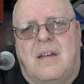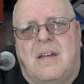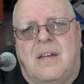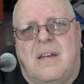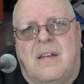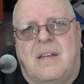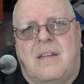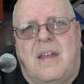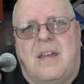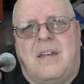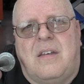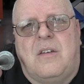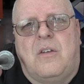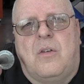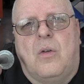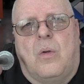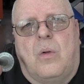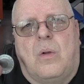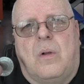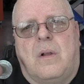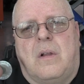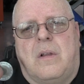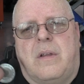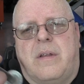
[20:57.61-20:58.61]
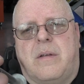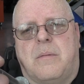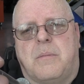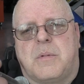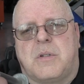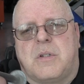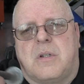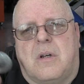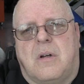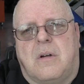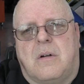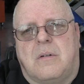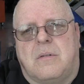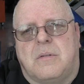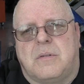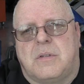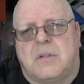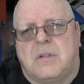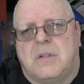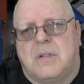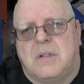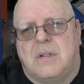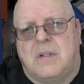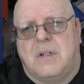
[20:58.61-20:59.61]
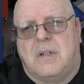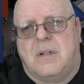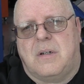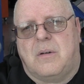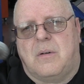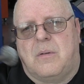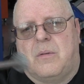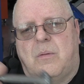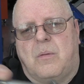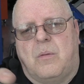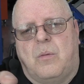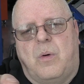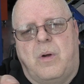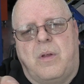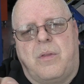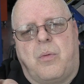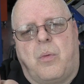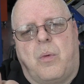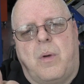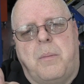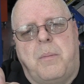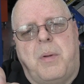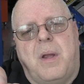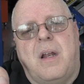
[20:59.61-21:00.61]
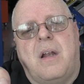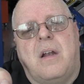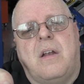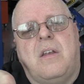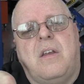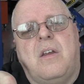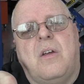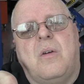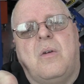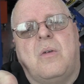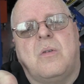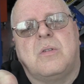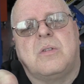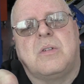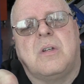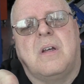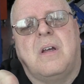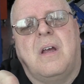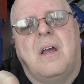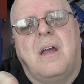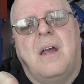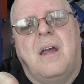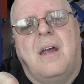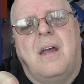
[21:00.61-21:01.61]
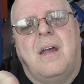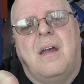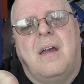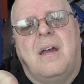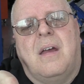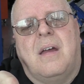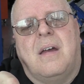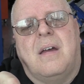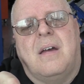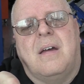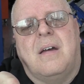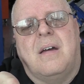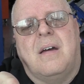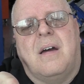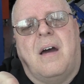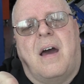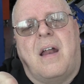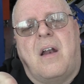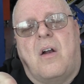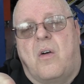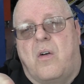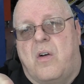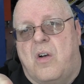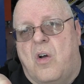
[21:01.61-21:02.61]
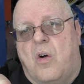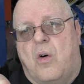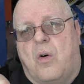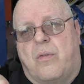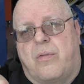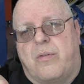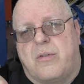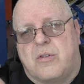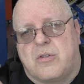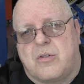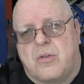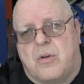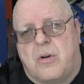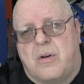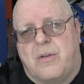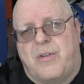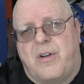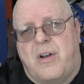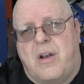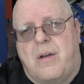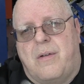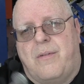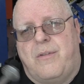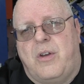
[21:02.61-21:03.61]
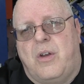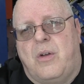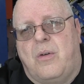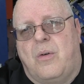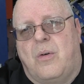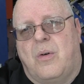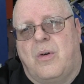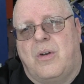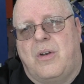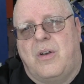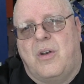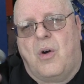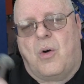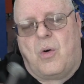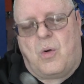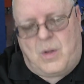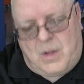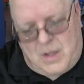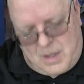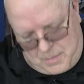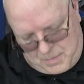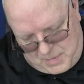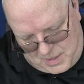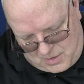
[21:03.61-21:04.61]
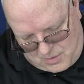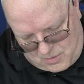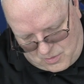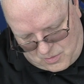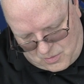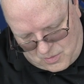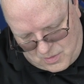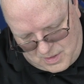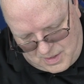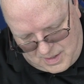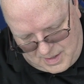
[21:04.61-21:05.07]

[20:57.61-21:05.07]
They dull themselves with repeated use. I don't know for sure. If any of you know, let me know.